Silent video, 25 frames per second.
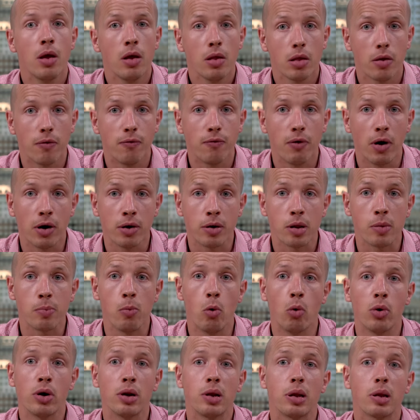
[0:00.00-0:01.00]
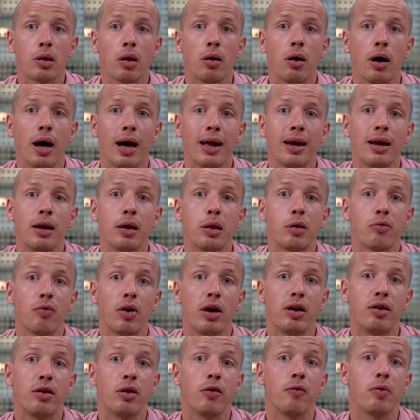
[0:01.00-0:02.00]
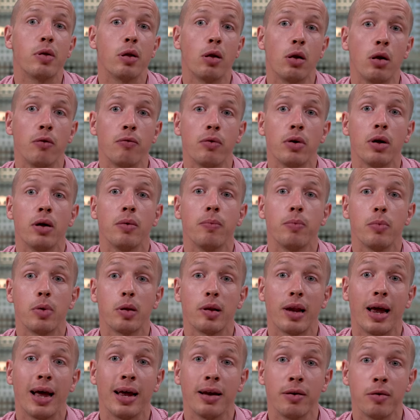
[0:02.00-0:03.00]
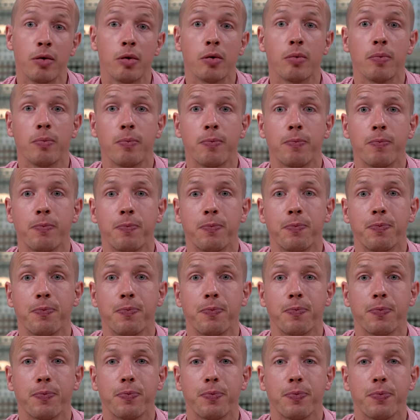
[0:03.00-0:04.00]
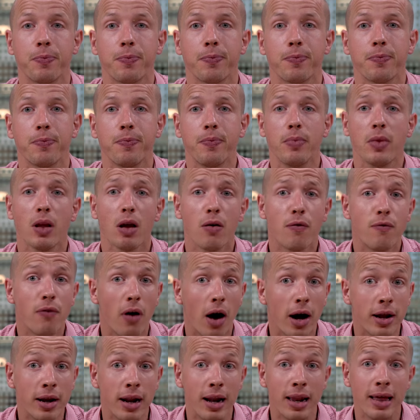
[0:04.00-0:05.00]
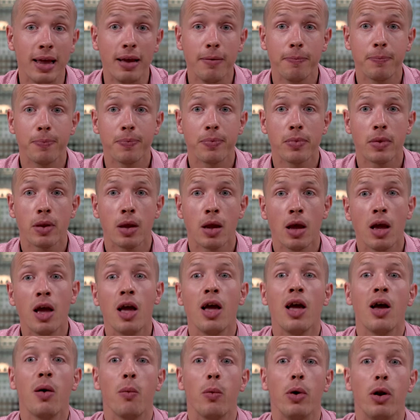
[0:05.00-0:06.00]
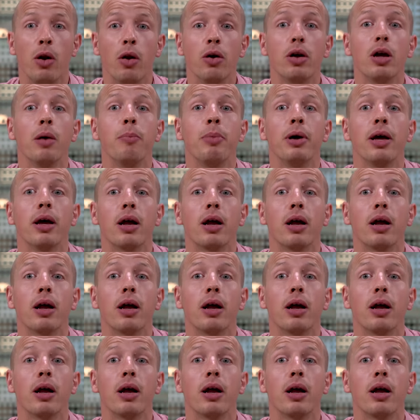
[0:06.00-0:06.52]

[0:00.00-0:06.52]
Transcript: the fund's Morningstar analyst rating of silver stands. Finally, we look a bit